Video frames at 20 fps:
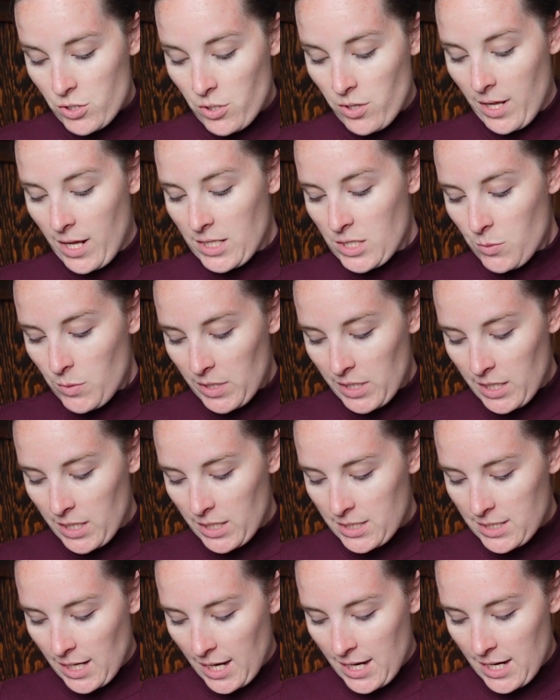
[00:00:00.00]
So that's really
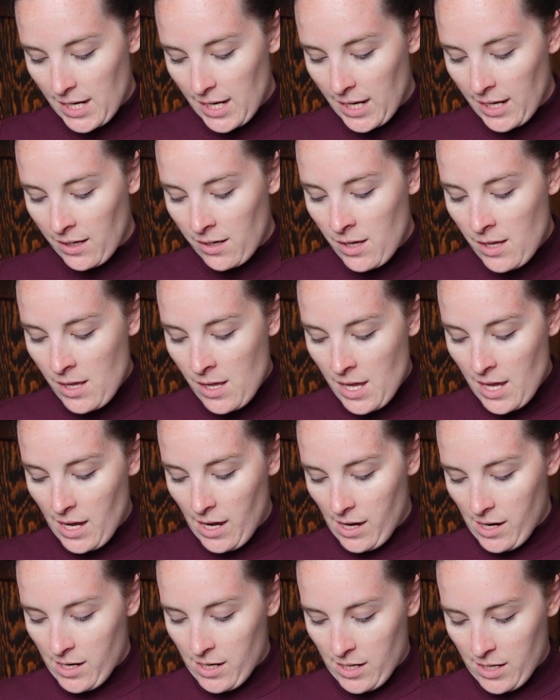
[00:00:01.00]
exciting.
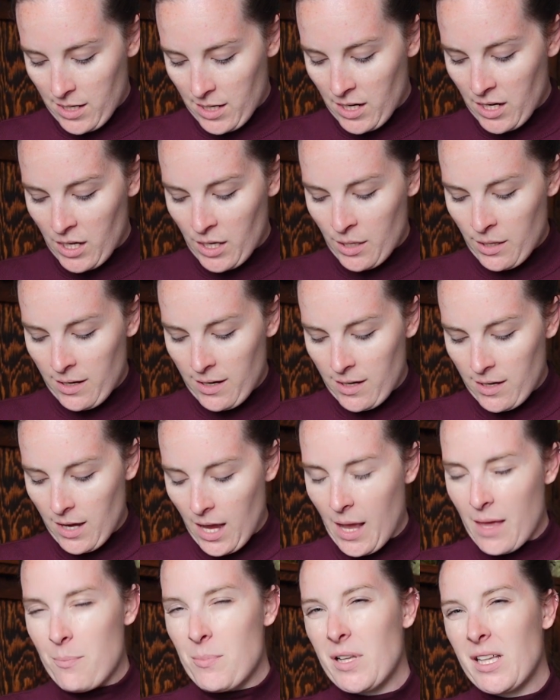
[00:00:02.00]

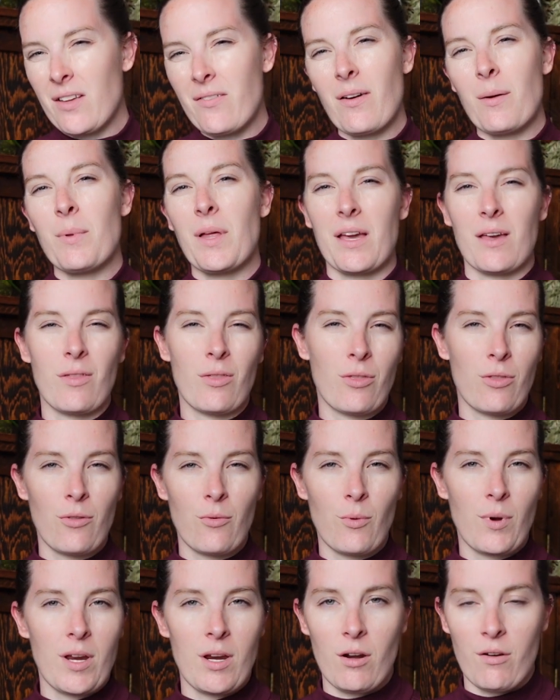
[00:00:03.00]
I believe I'm like
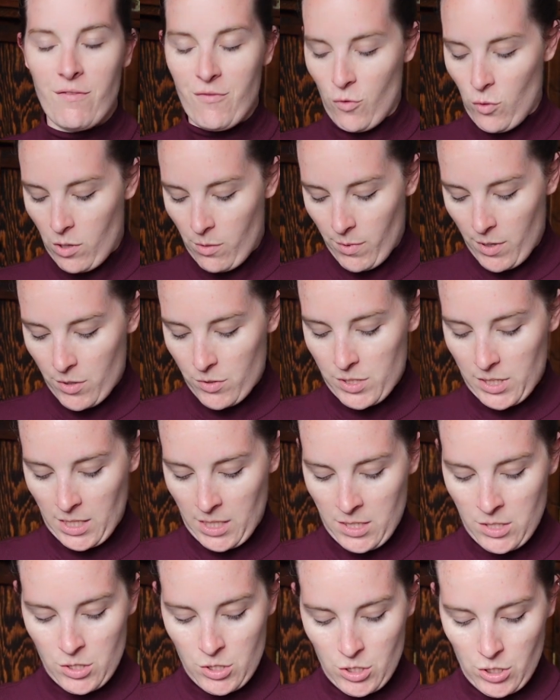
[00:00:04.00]
3 or 4 rows
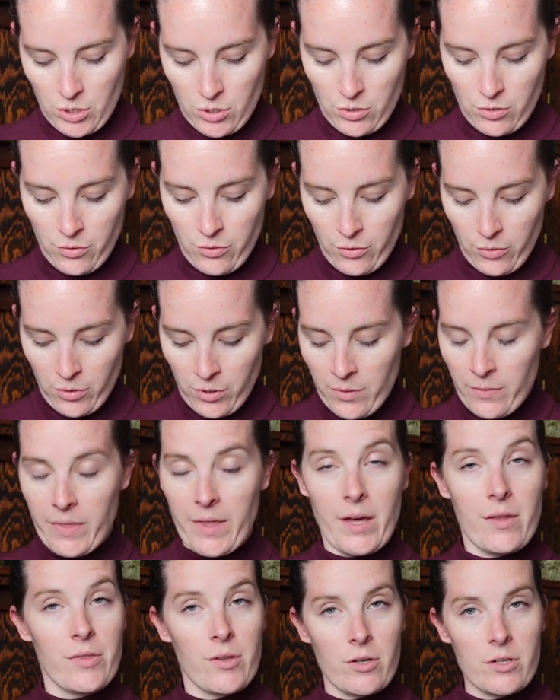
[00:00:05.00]
into
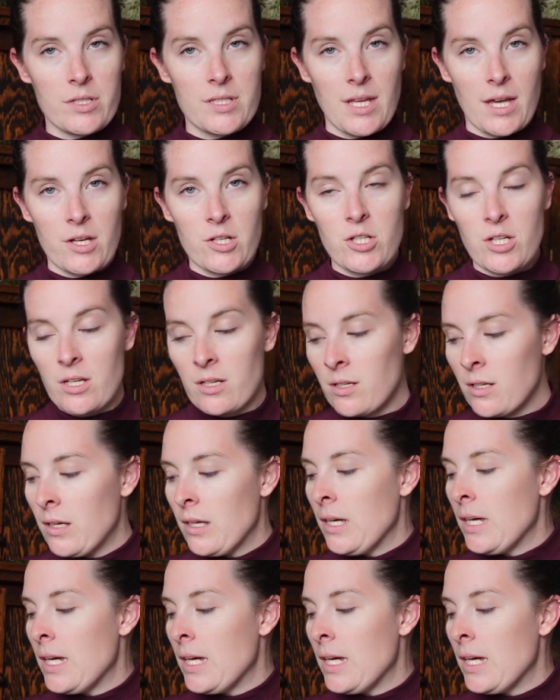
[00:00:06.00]
that third section.